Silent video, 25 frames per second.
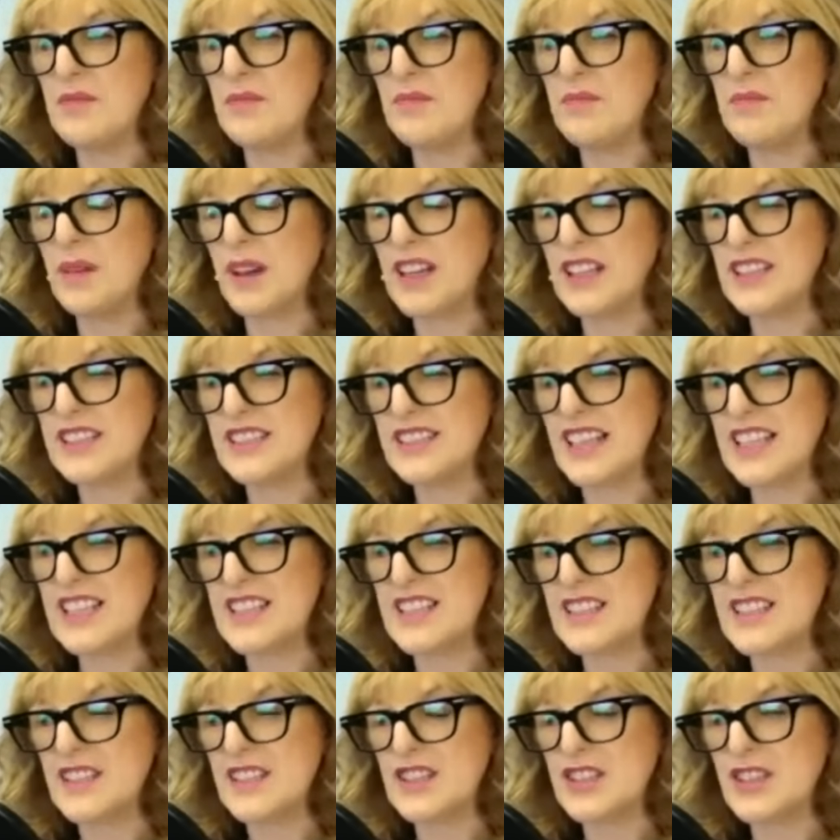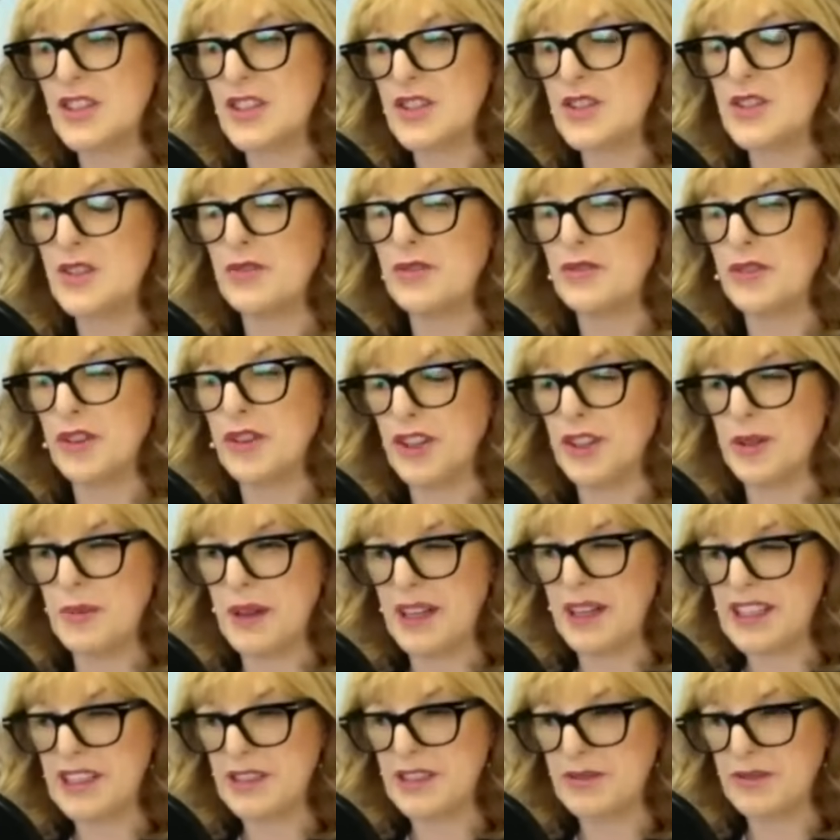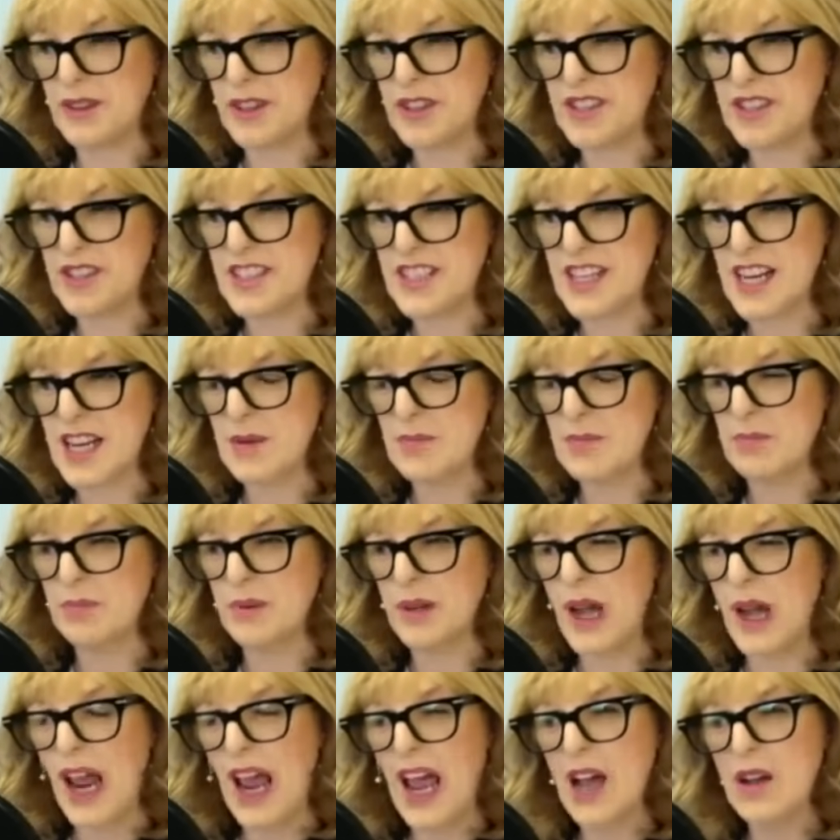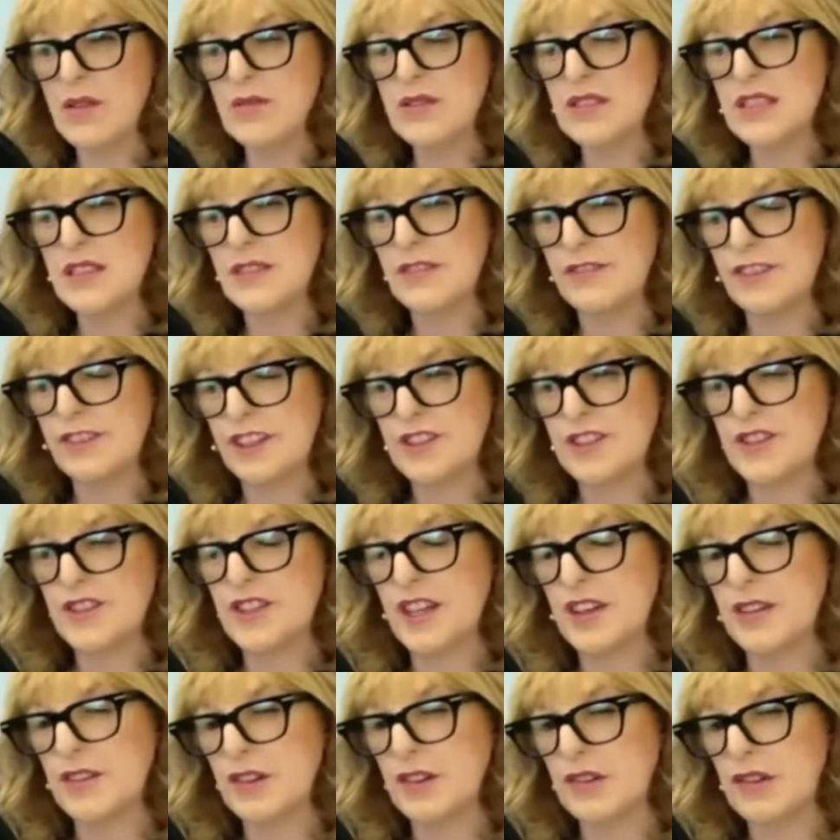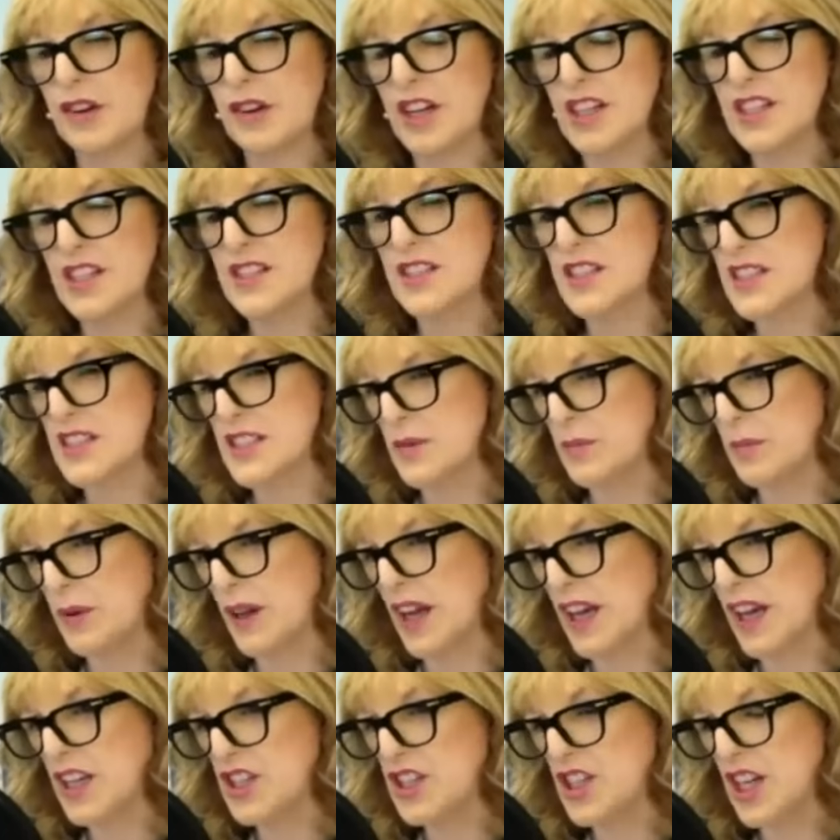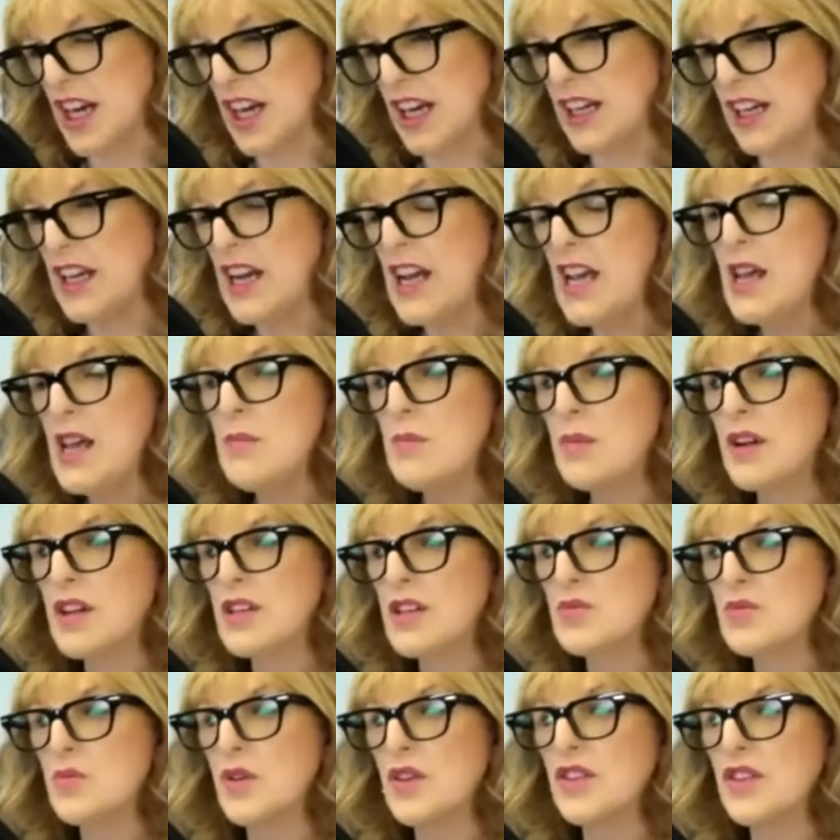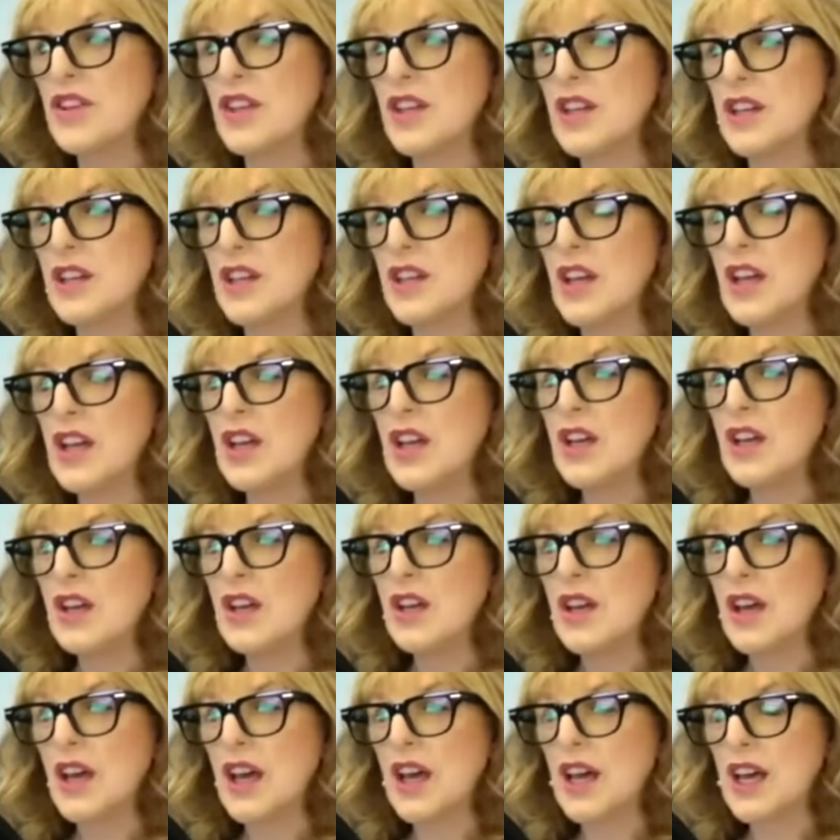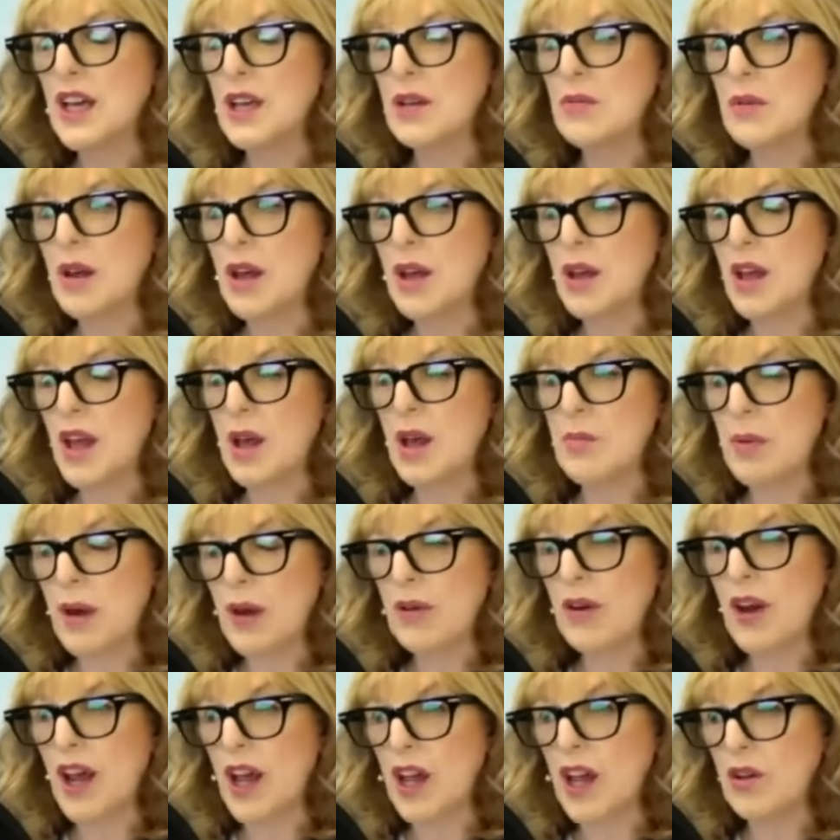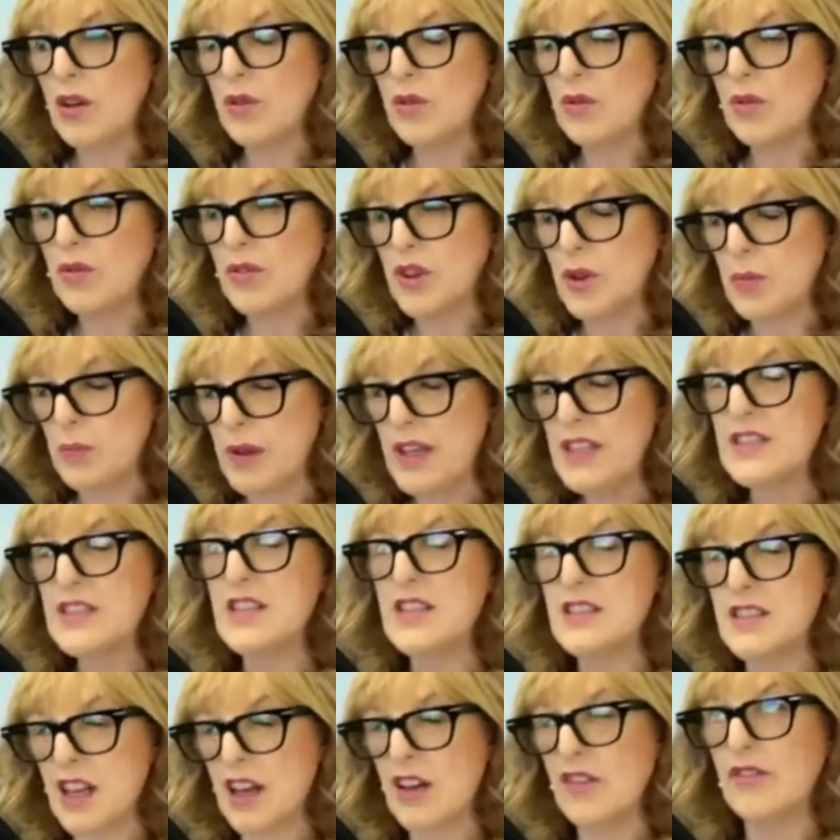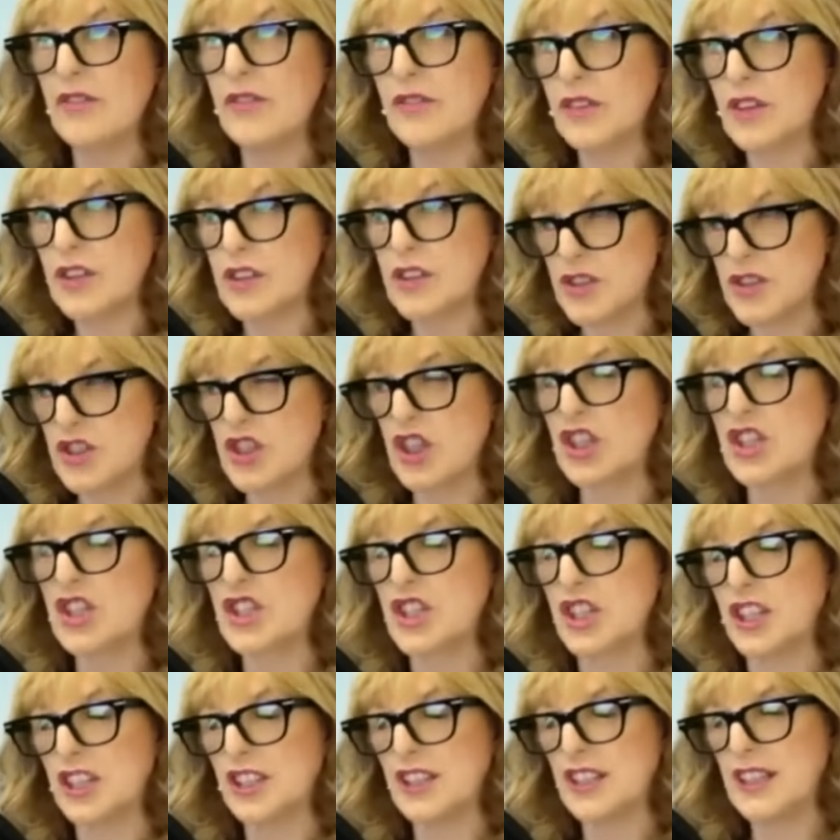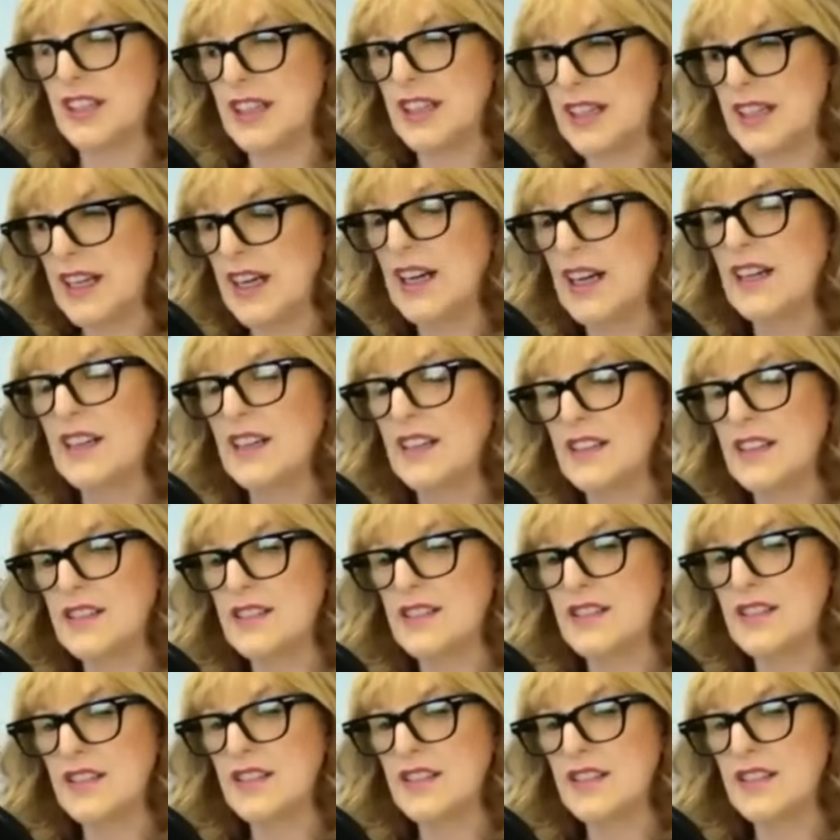because that's such a fundamental first step. But how does it filter down across the supply chain? Because one thing about how the business of construction in Ireland